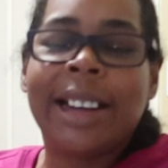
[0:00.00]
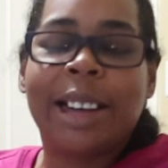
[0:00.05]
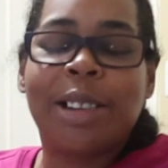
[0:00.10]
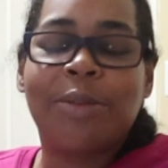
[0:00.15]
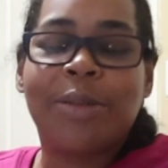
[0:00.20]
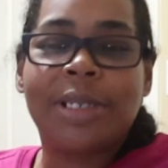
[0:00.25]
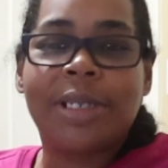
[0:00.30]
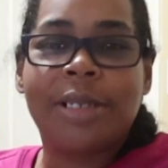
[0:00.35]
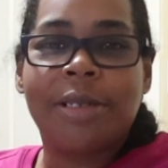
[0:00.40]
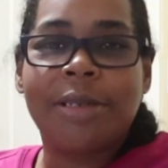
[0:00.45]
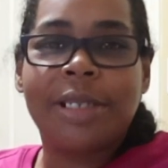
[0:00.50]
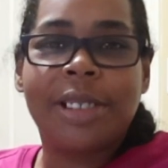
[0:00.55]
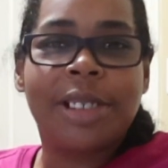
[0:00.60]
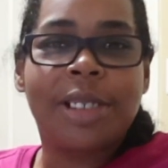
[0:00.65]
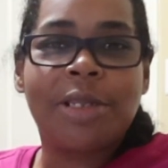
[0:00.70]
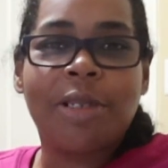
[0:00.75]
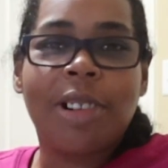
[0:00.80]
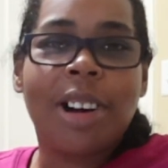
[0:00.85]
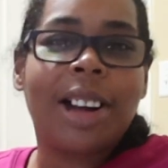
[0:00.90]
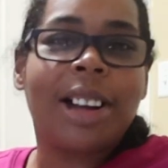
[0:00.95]
It was on
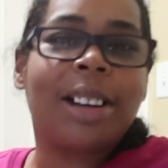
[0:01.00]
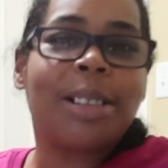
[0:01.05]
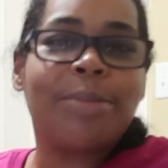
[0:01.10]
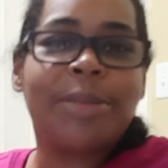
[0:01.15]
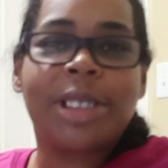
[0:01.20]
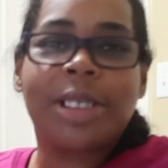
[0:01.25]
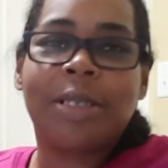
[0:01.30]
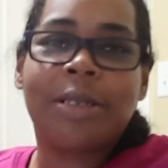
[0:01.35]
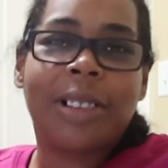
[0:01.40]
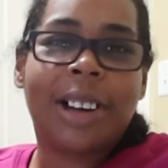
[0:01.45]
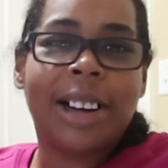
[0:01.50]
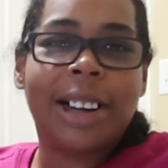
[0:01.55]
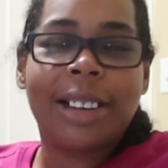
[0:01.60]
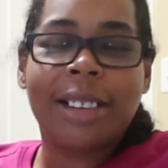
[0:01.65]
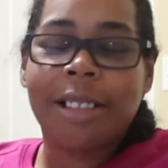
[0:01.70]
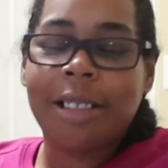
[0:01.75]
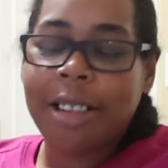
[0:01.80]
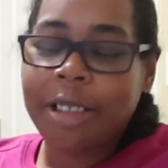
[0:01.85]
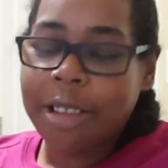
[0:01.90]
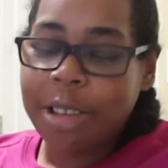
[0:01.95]
Scribe, so I had
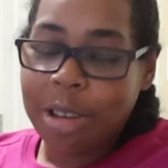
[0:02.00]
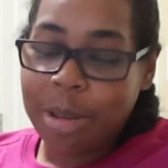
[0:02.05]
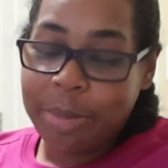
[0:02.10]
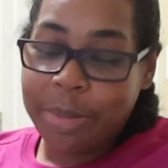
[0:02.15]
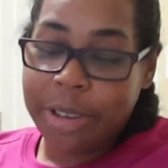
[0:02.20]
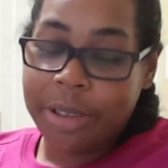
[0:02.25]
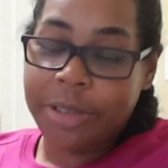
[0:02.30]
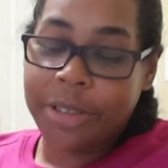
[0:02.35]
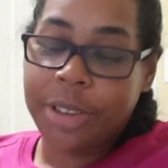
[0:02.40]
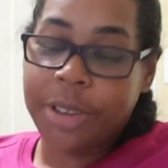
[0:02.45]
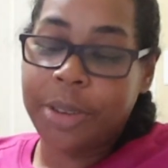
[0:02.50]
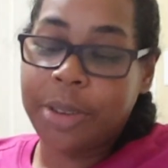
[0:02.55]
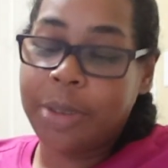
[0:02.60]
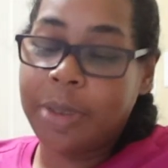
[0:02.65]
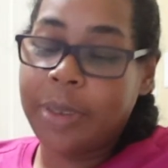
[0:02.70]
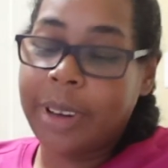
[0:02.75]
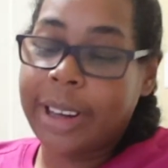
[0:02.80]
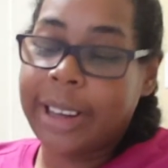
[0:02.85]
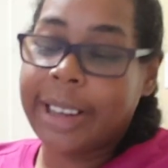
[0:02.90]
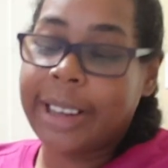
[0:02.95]
the audiobook
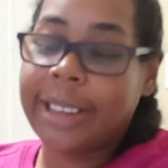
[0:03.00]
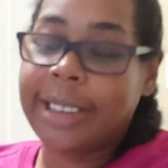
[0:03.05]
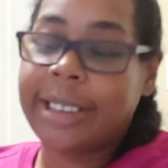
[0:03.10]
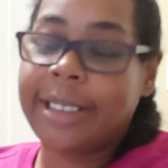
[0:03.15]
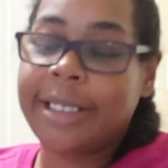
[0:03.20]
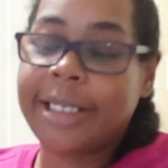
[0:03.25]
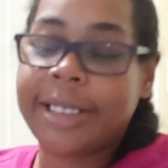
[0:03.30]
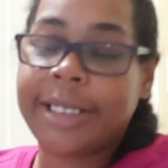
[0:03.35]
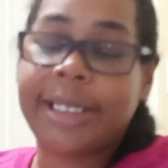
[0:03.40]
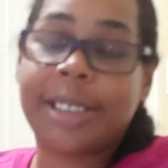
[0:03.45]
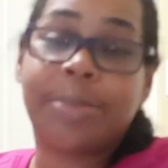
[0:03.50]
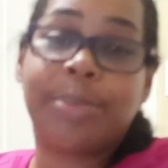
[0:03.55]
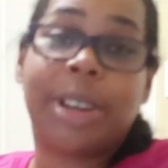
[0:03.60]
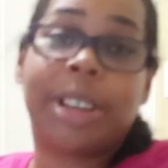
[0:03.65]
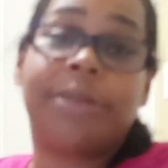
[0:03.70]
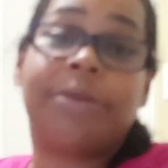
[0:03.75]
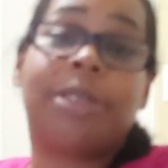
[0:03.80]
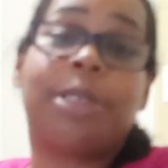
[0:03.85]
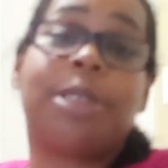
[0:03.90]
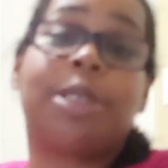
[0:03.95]
too, and this
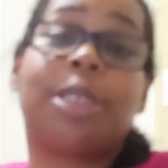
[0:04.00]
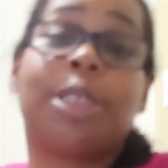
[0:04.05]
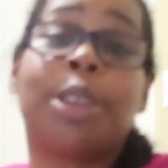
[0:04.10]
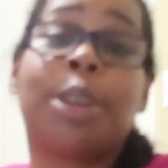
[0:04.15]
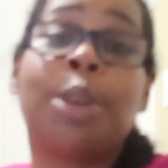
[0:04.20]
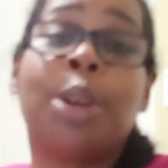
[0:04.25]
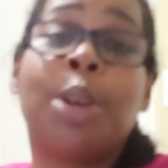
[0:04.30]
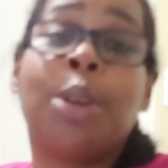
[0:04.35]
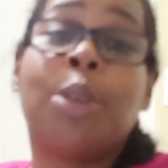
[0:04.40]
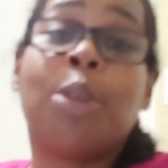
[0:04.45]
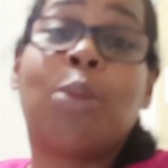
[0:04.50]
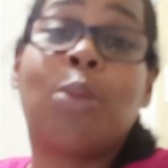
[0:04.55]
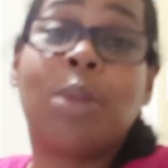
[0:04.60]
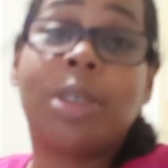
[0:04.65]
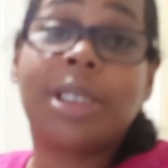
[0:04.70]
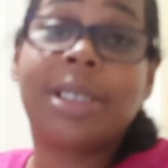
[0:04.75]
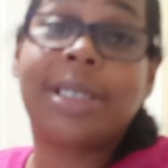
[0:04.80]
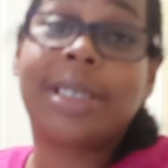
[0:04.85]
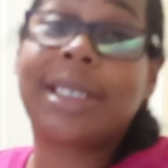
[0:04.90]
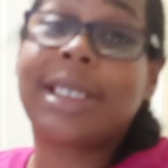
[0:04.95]
by far
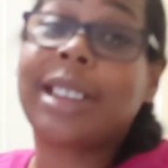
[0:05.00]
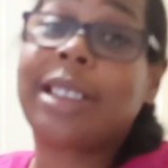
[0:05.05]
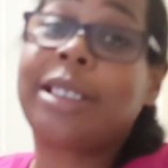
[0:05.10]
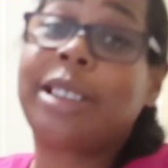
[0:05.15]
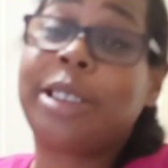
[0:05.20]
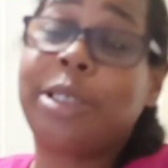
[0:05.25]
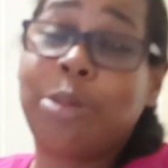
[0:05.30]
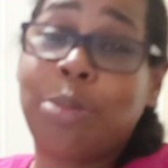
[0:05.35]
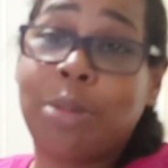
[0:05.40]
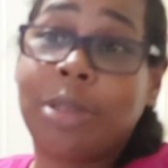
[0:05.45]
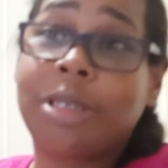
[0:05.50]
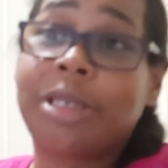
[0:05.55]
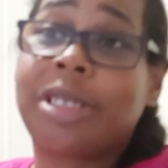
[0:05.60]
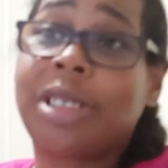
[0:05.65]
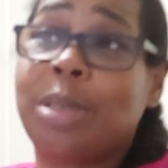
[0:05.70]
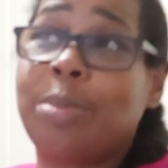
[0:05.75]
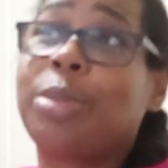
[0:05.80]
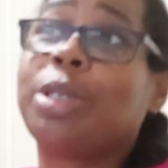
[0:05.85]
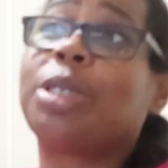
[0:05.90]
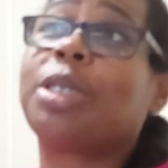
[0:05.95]
was the
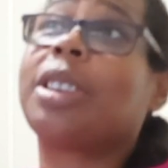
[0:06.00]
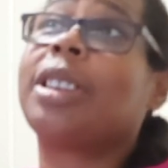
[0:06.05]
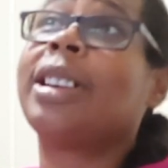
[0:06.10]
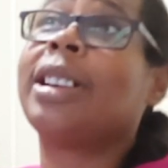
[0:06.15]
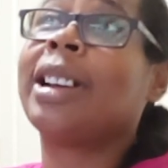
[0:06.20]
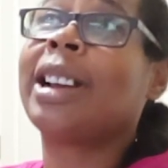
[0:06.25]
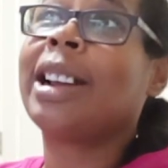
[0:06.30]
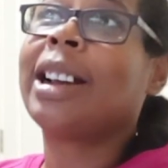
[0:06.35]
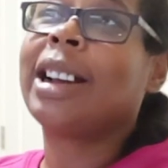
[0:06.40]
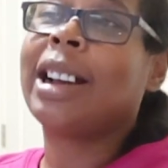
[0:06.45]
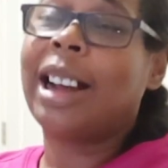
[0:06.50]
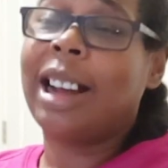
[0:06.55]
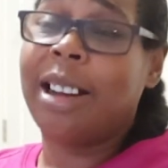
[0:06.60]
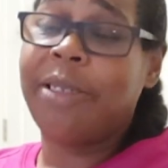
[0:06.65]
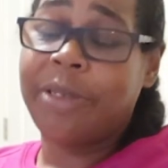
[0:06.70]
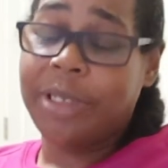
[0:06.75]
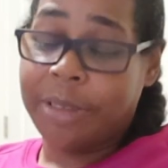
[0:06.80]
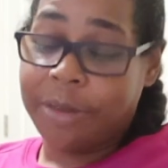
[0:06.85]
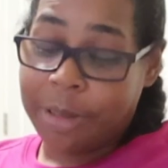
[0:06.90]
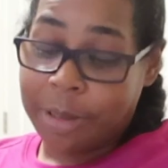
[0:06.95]
worst book
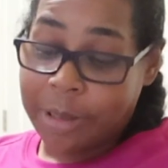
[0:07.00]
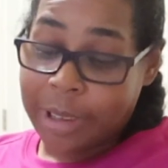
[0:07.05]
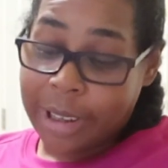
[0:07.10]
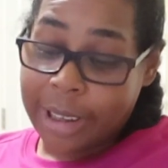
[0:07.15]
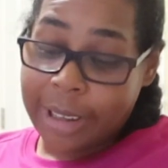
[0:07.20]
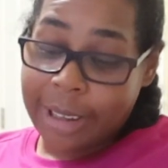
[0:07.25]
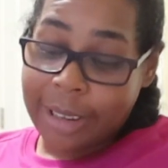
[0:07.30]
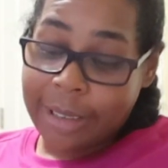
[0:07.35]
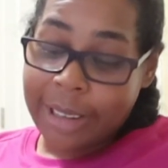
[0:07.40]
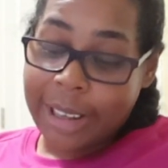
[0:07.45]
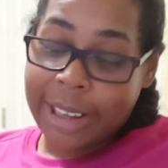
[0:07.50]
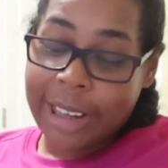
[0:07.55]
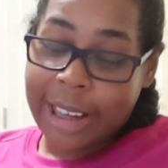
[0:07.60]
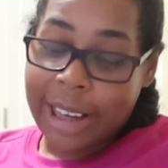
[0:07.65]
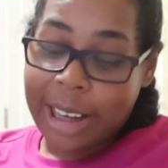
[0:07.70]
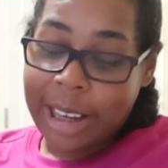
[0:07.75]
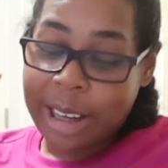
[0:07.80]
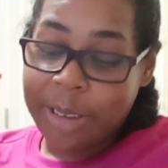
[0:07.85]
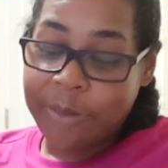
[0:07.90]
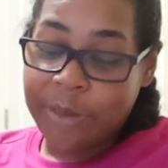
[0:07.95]
I've ever read. Like,
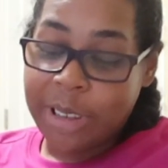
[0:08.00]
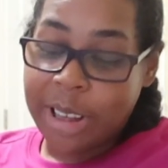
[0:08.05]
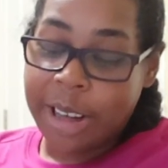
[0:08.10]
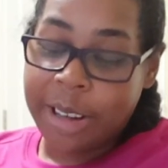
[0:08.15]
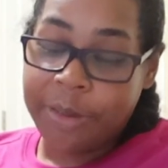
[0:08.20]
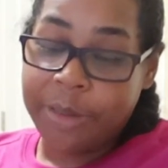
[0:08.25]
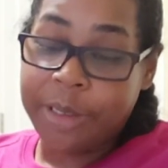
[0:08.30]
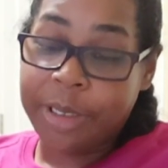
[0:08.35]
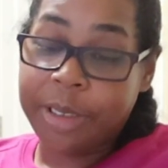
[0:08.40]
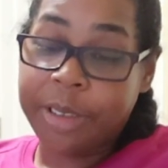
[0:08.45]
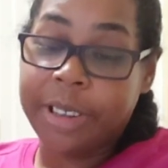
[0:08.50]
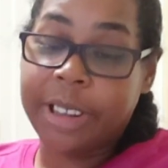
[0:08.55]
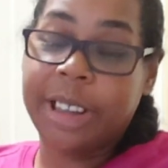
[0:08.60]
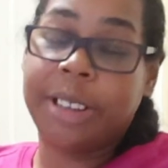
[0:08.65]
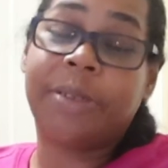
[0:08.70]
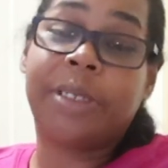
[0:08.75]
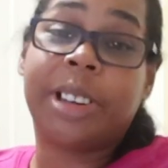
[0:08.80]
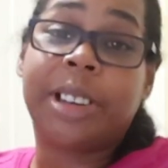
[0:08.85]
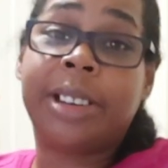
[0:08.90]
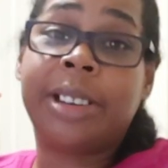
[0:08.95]
I have never
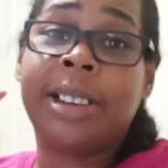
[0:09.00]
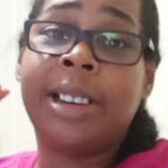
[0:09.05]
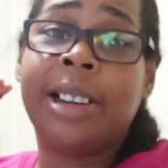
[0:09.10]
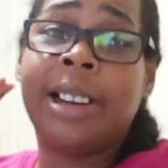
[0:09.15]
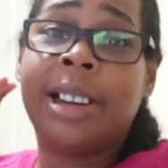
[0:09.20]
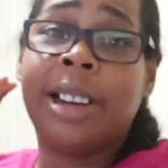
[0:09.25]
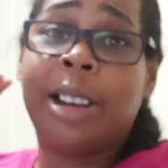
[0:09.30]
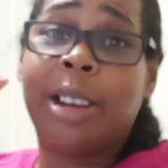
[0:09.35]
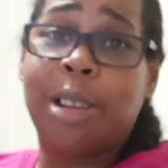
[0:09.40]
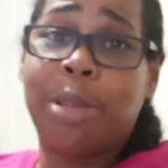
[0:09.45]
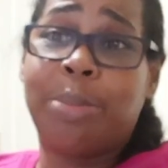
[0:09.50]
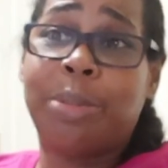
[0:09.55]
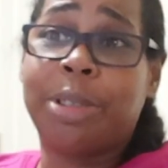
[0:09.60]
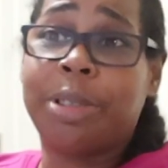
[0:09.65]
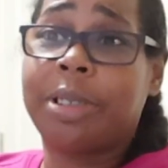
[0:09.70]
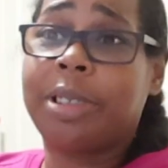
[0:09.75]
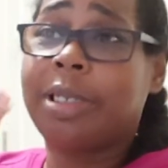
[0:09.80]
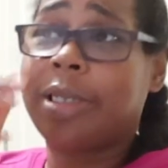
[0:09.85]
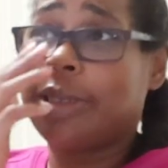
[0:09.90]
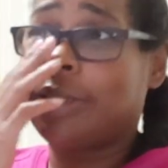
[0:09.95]
given a
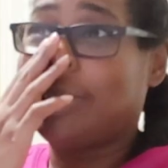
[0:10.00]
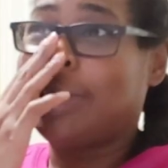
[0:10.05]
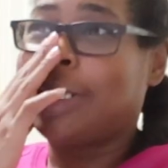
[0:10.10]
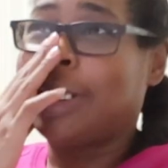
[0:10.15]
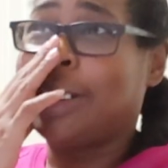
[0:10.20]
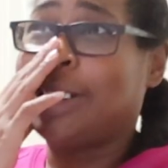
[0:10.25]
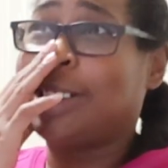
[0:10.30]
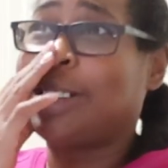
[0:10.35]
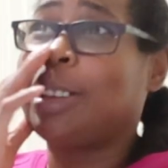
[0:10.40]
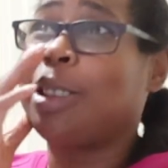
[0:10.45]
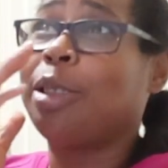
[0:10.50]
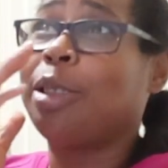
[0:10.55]
book like